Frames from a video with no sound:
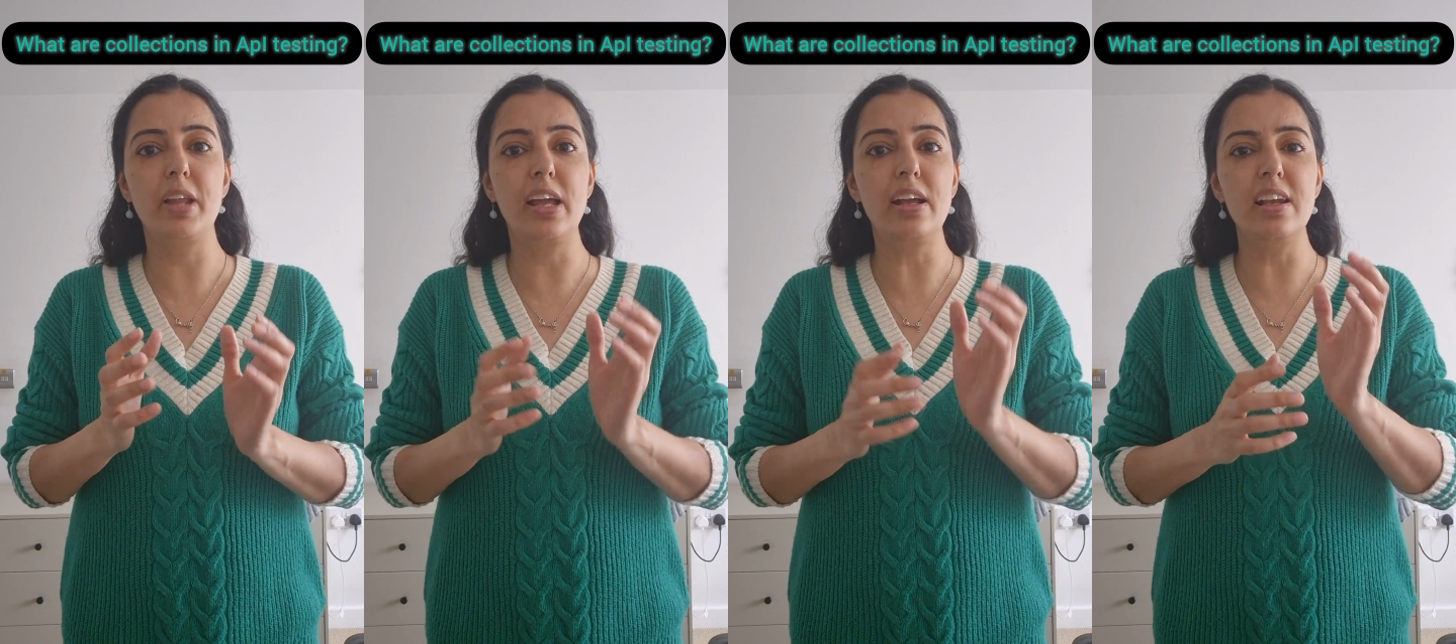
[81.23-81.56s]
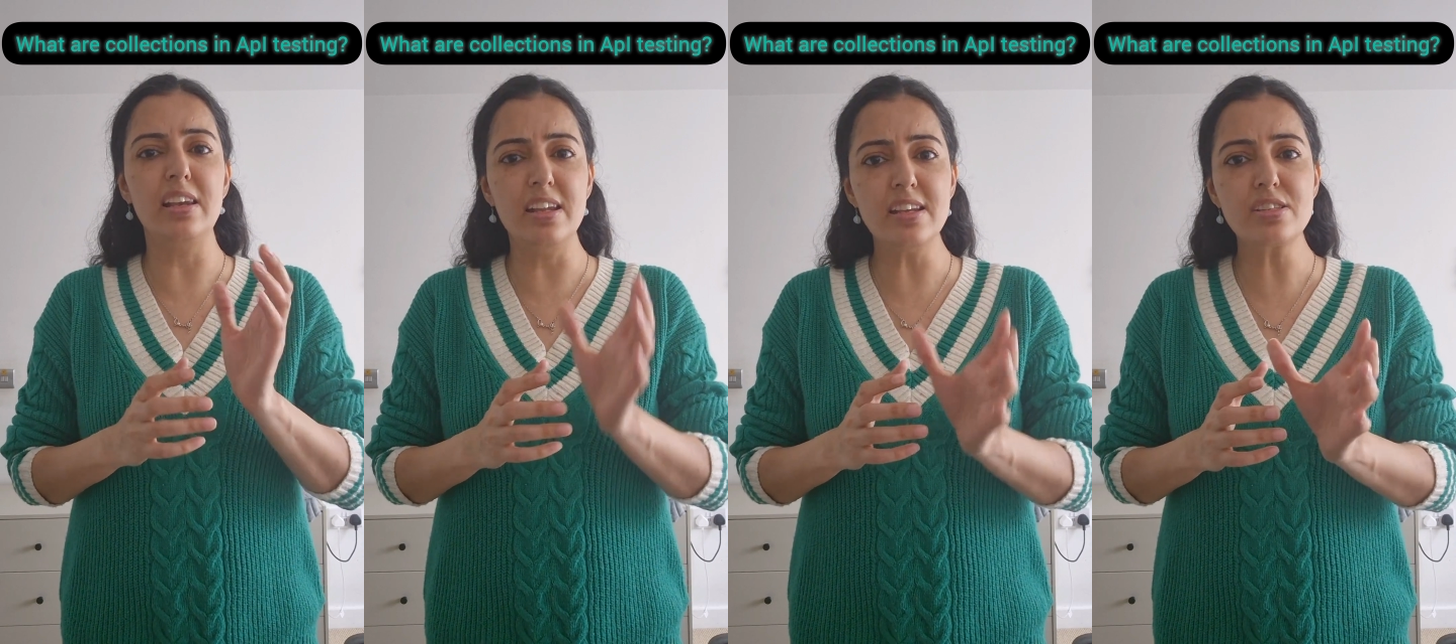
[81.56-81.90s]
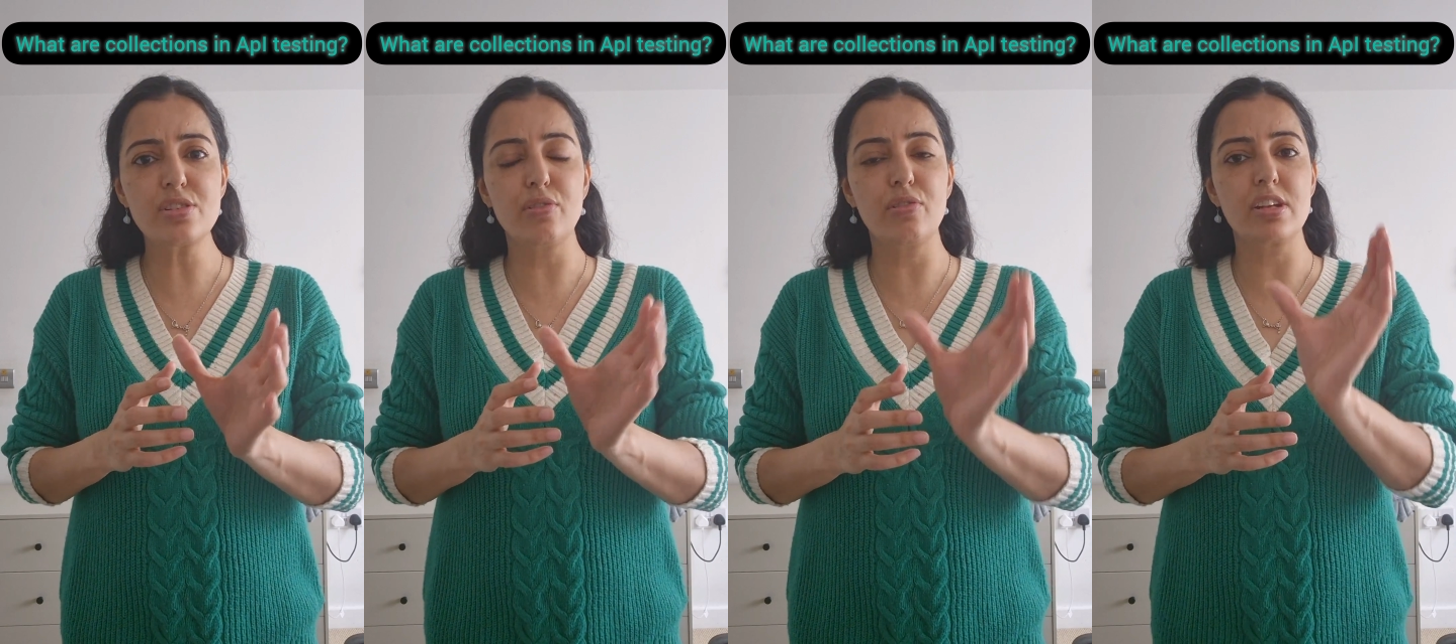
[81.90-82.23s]
like a
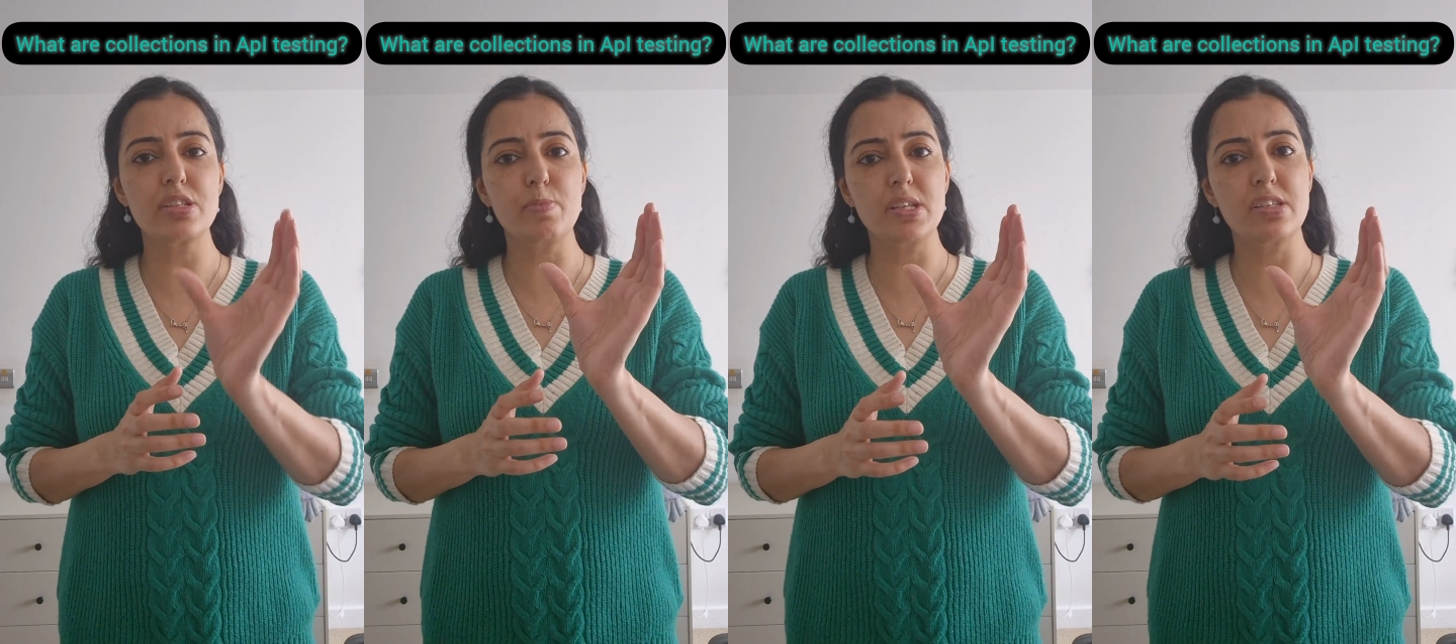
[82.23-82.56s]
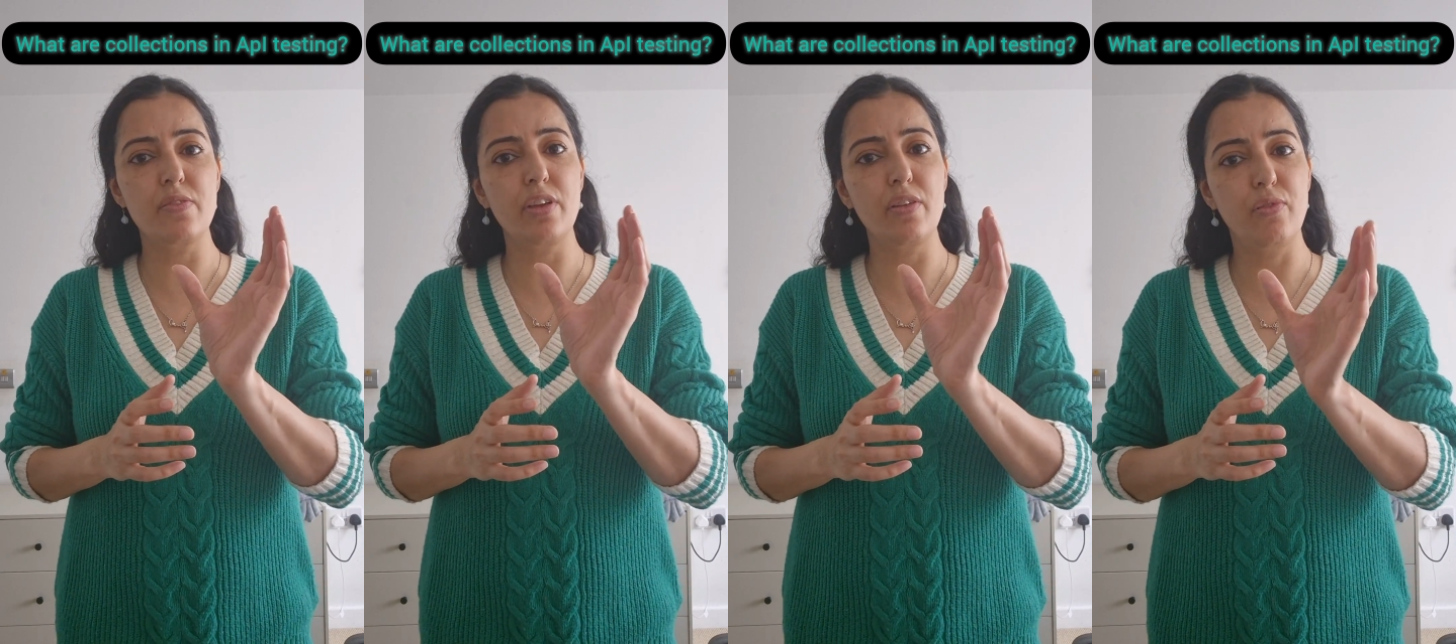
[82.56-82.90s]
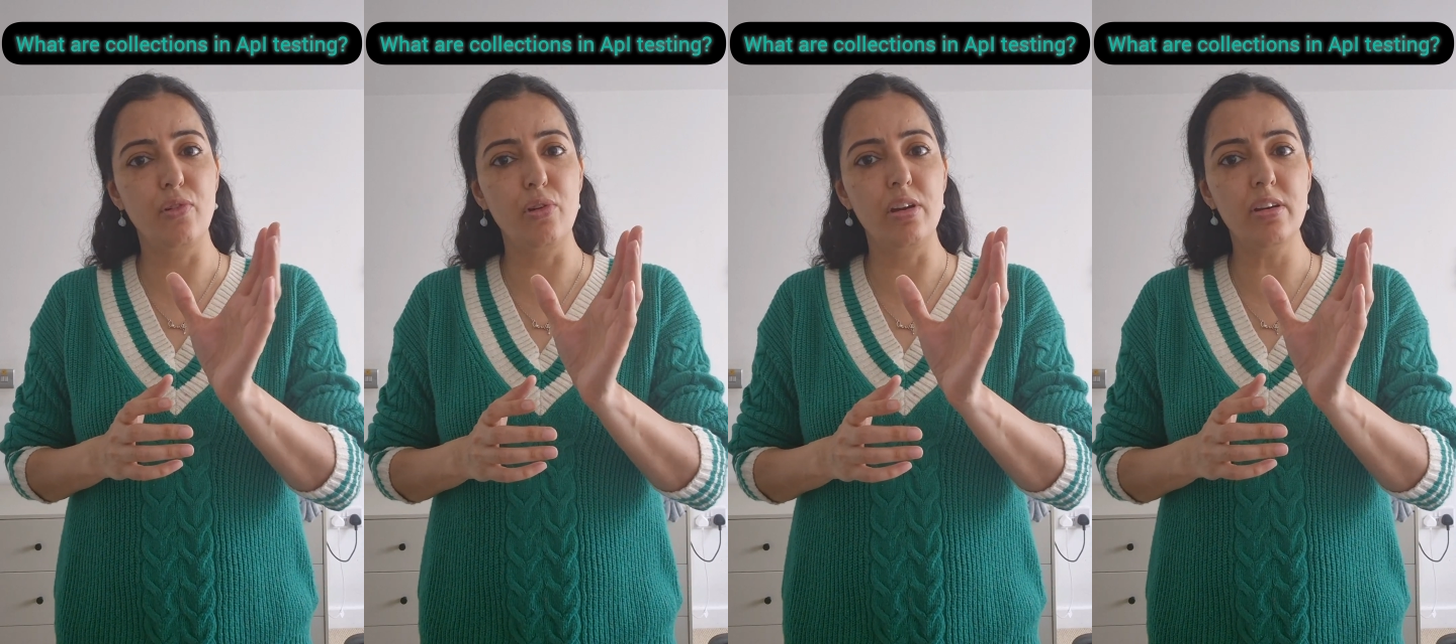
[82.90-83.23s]
list or a specific
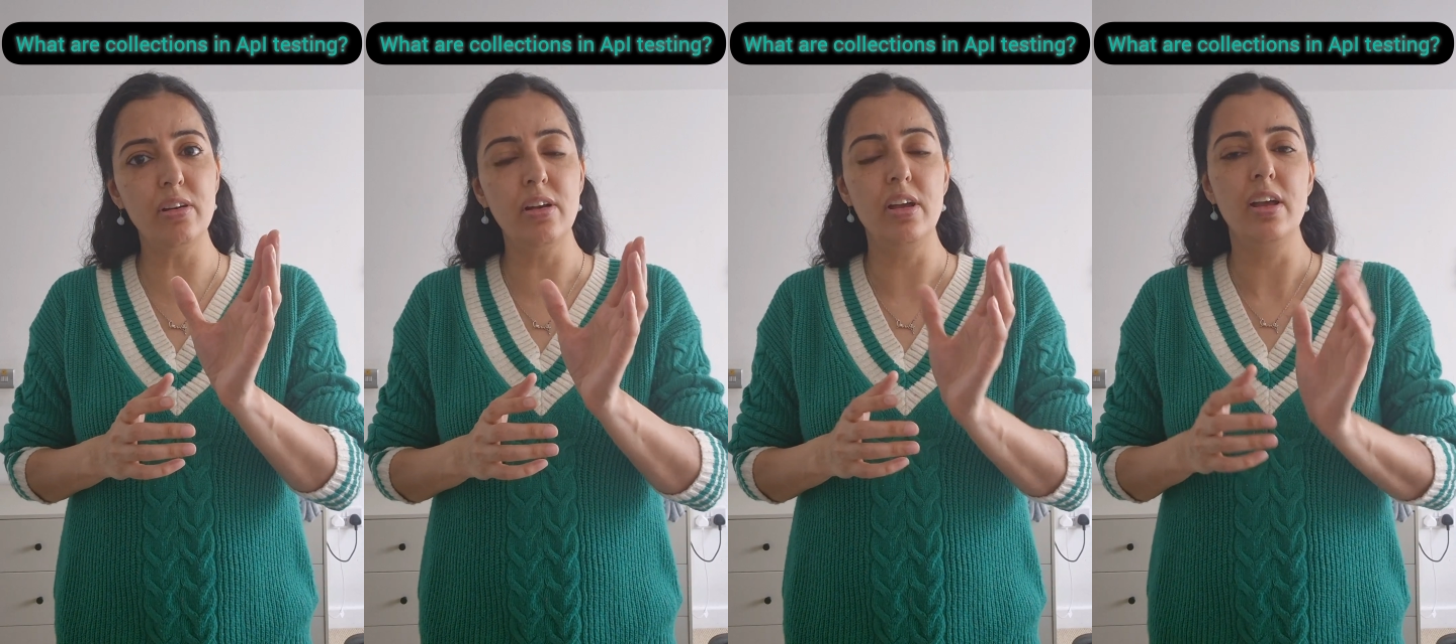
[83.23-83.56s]
folder